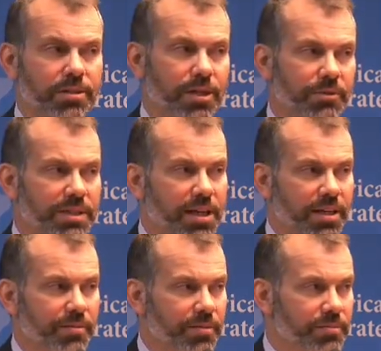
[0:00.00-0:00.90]
Now we
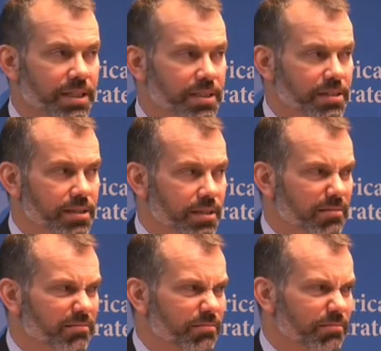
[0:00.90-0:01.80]
talk about means
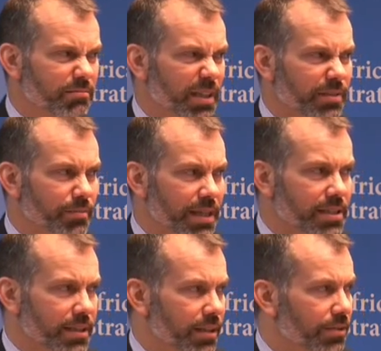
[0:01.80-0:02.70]
in, in
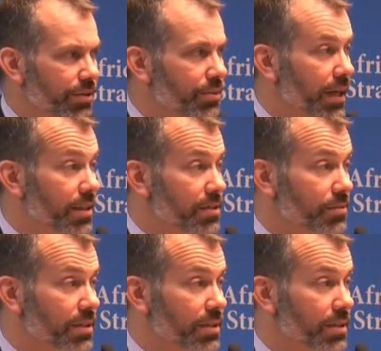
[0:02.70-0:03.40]
basically three ways.